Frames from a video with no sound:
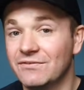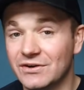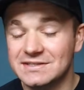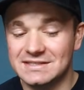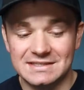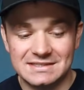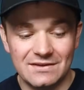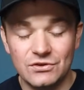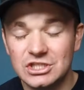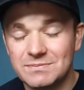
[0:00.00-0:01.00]
For instance,
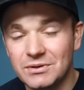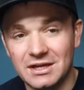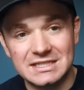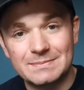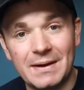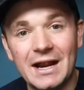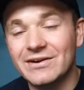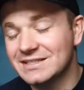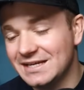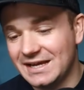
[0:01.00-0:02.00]
if you just put
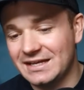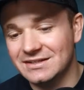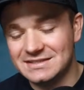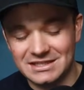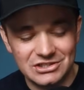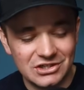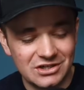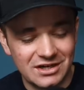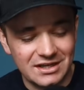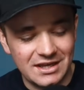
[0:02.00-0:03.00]
aspiring data analyst in
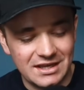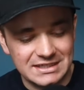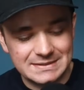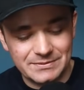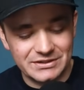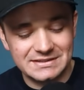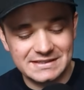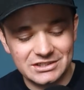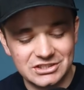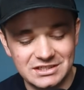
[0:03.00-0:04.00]
your uh, experience
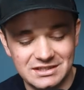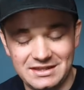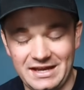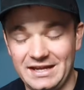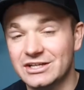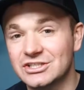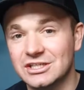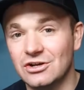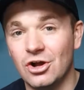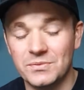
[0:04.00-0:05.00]
section, that
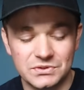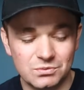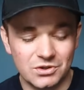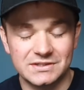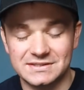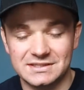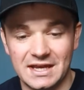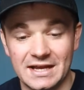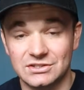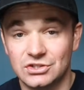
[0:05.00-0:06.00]
actually almost works
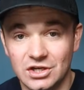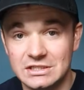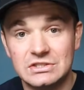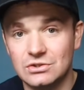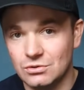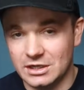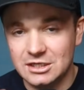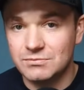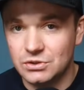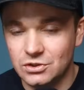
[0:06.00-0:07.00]
as good to a
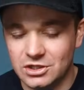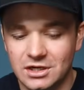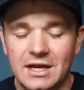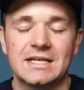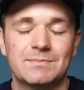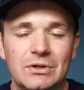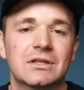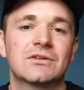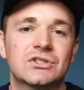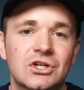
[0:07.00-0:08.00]
computer as
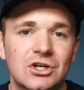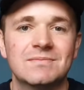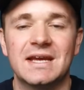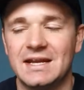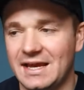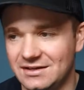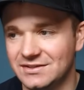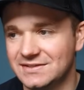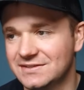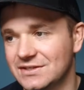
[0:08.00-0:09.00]
putting the term data
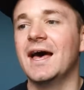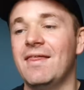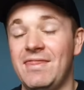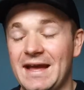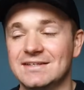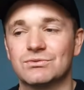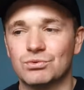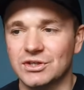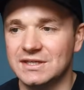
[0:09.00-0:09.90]
analyst. So that is really